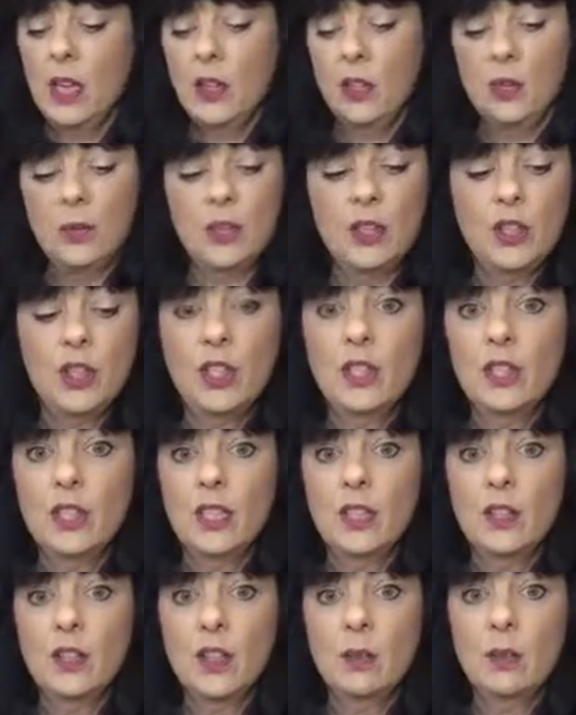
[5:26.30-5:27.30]
So as you can
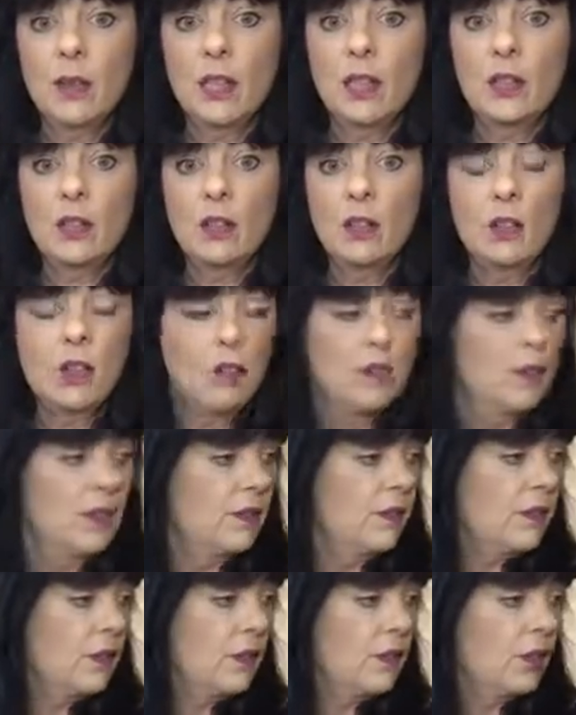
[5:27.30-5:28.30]
see, look, I'm getting all covered
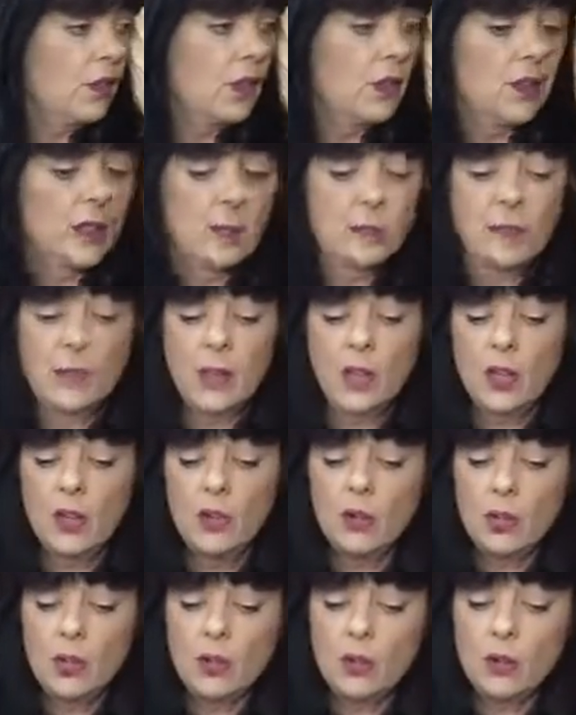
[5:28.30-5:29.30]
in food colouring.
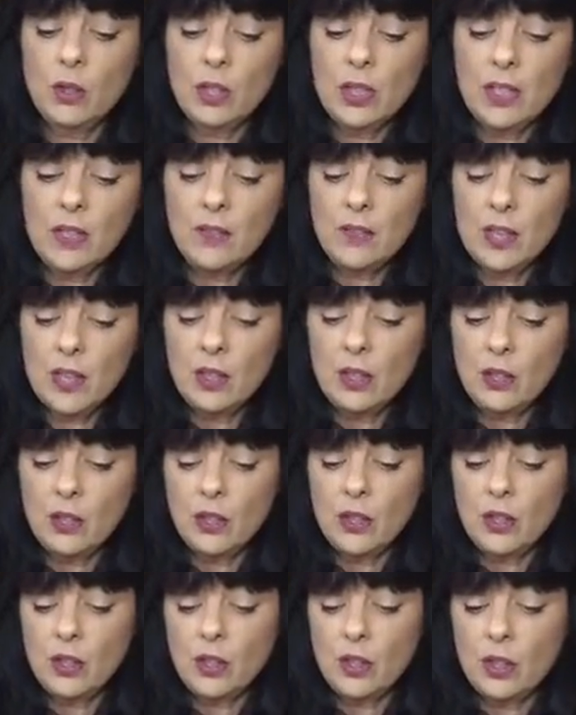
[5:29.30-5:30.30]
So I'm going to give that a
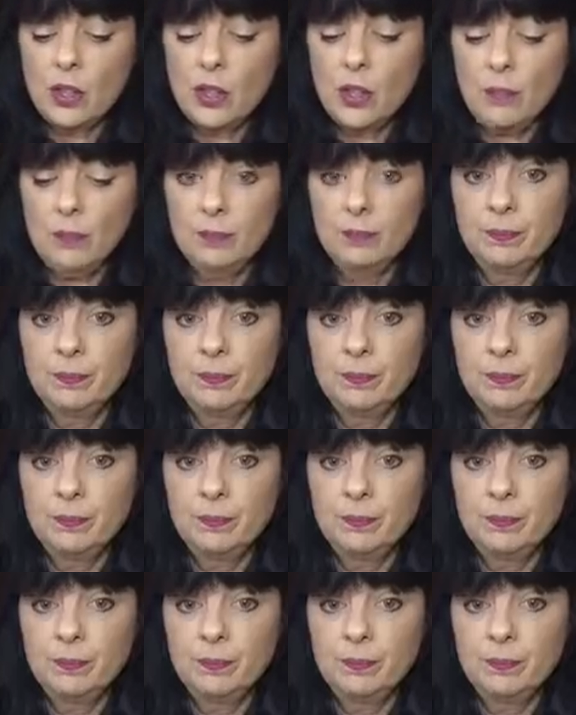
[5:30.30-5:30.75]
good stir.